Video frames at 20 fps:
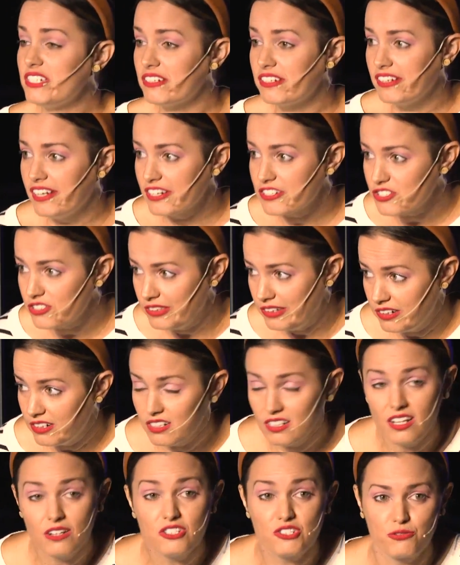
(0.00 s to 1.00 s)
see a connection
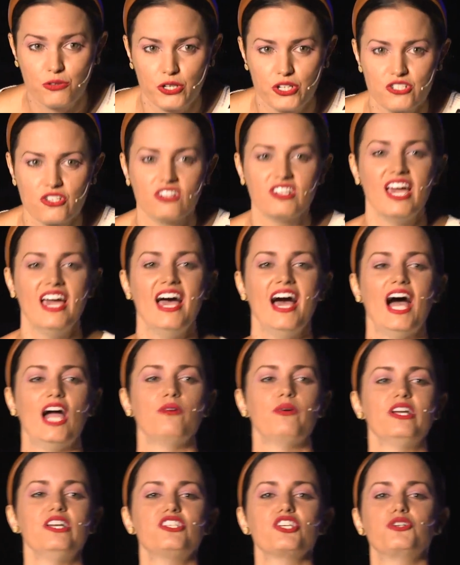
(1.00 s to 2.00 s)
there? I was four years old.
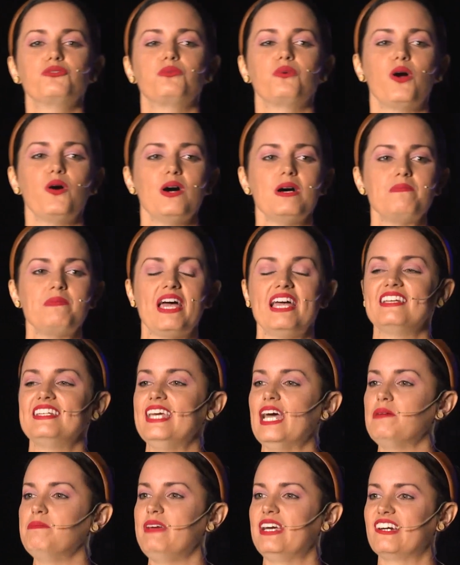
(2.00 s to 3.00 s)
I wanted to grow up
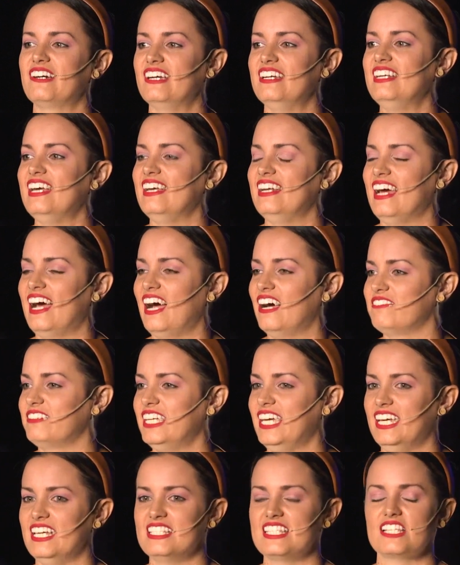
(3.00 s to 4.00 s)
and get married and
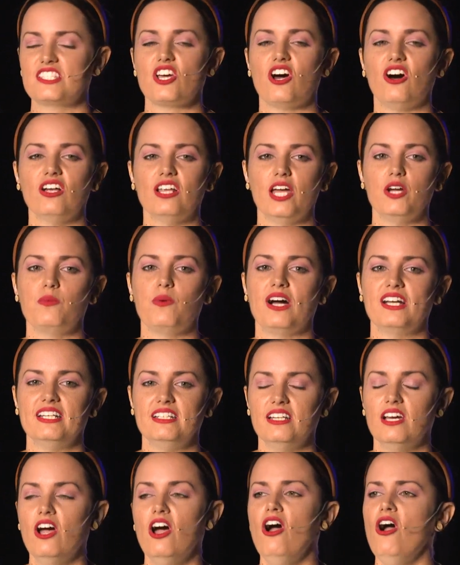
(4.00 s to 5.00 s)
have kids. That's all I
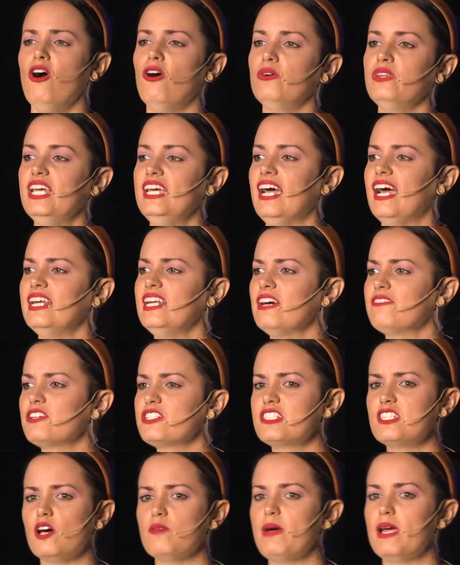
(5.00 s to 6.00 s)
wanted. Only I
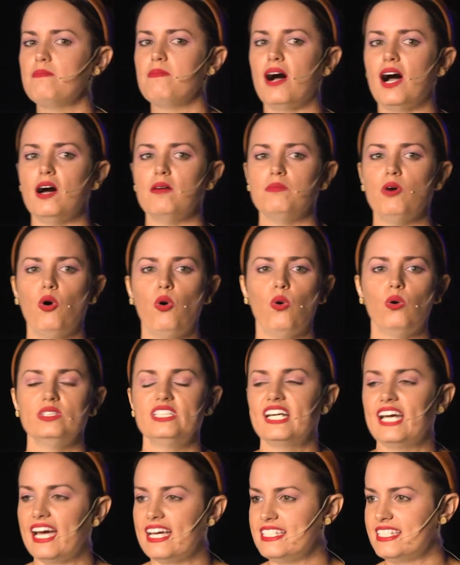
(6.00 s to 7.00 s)
never saw my mom
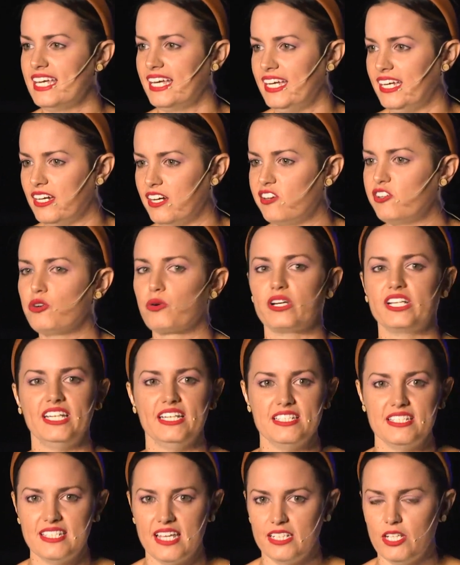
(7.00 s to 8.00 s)
hold a guy's hand
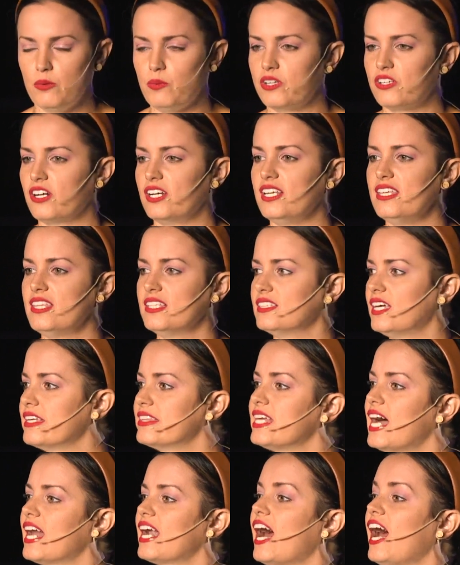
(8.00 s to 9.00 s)
or kiss anyone or
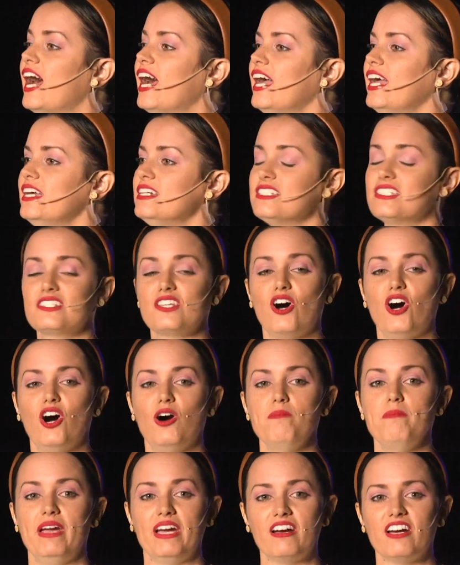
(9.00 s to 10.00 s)
anything like that. I
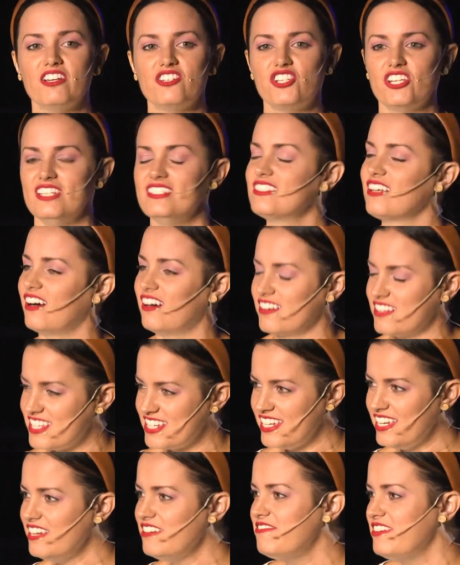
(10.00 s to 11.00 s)
saw marriages
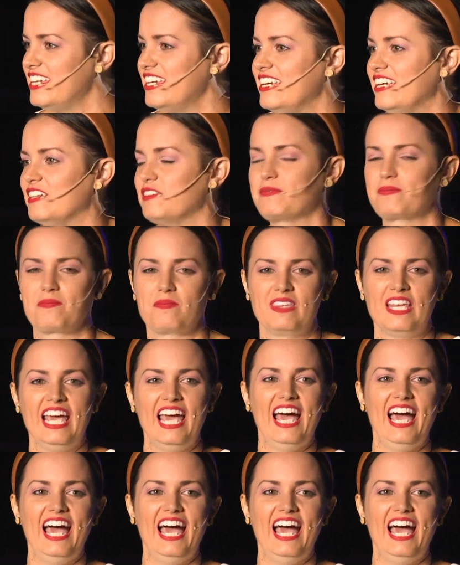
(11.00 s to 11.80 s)
on T V.